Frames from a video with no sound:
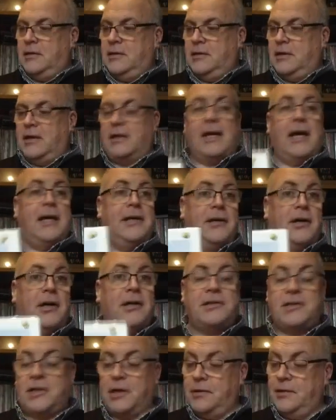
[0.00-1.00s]
Again,
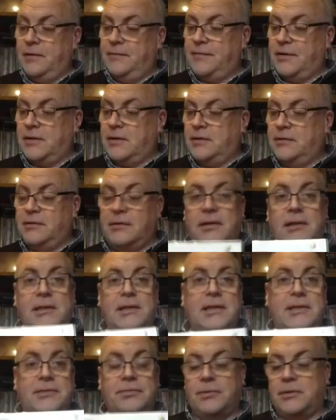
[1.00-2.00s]
I'd totally forgotten that
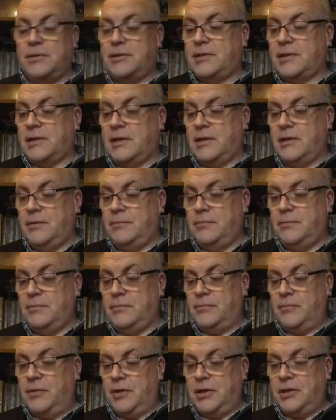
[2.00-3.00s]
this was
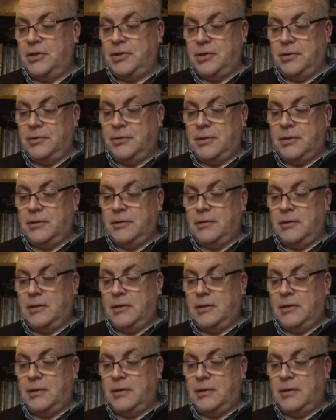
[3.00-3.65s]
reissued.